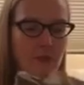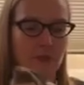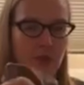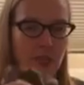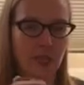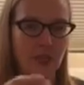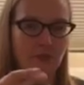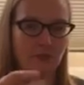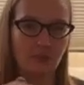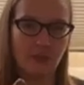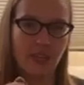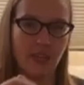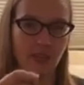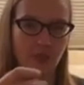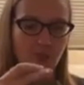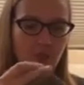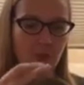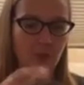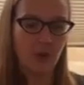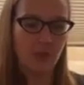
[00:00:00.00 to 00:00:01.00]
lightweight,
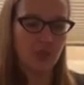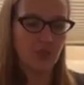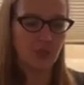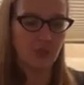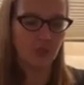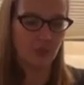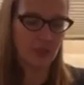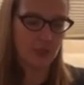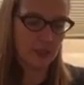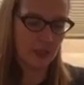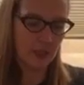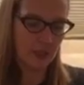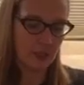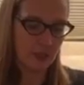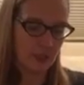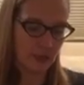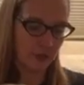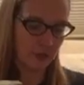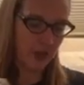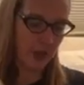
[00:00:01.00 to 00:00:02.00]
and you can wash it in your sink
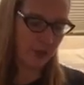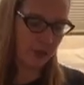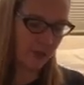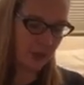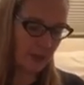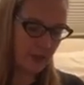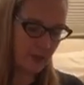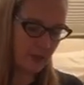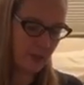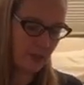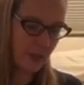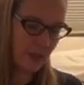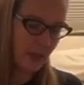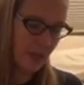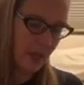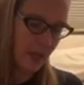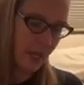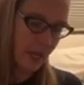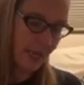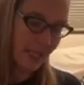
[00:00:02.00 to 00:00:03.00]
and it'll dry fast.
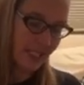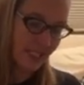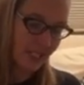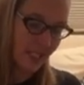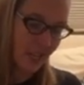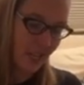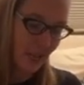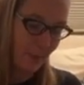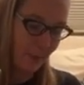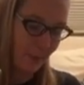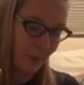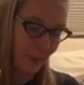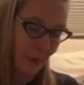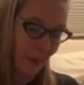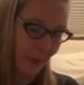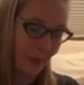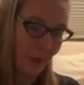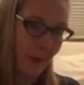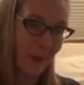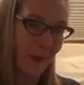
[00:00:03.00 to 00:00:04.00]
It's got
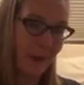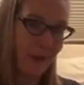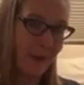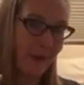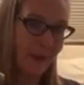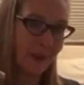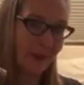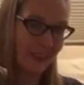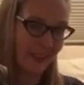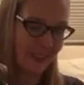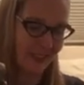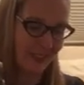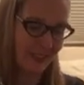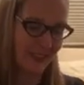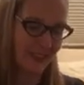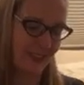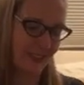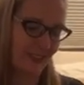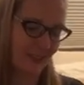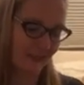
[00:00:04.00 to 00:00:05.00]

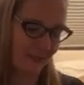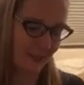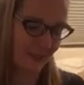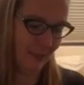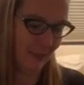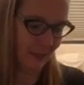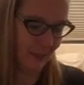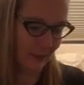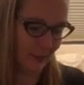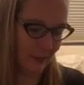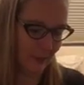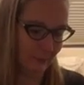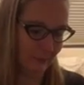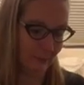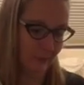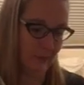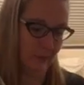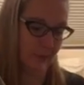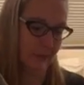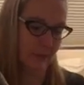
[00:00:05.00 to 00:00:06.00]
pockets. Look at them.
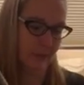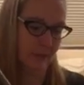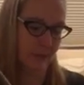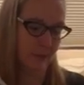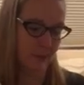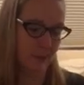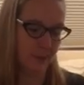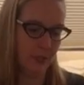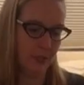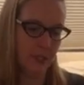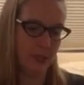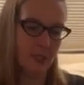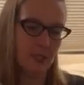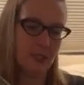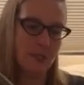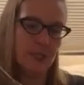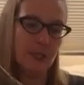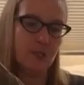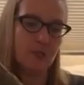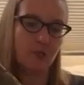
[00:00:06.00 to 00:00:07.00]
I love the
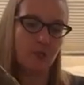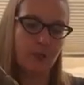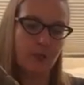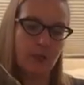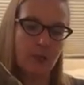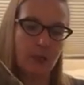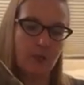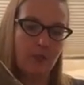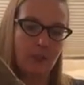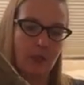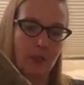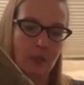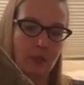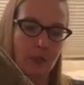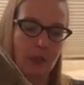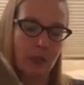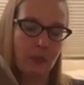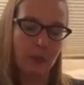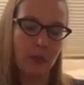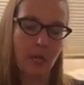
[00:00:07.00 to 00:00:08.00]
pockets. These are very, very
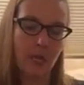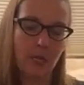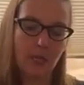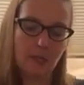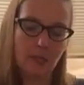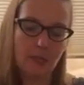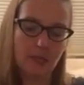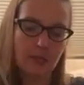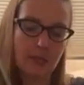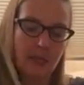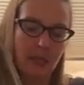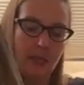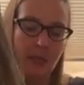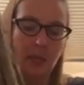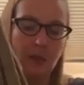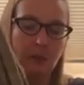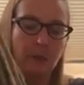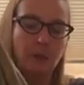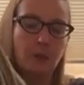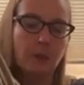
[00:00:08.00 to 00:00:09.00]
big pockets
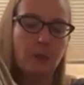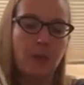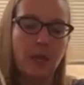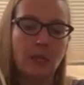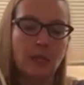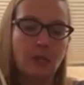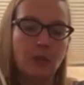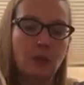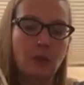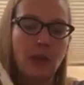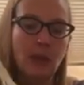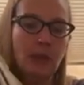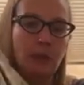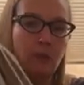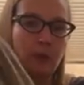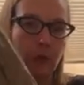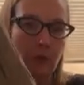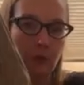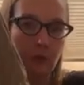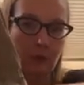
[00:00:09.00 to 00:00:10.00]
for my new
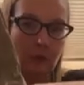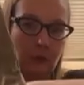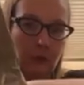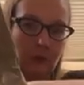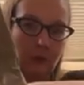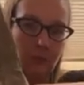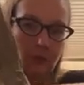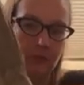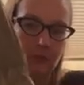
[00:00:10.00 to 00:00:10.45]
iPhone,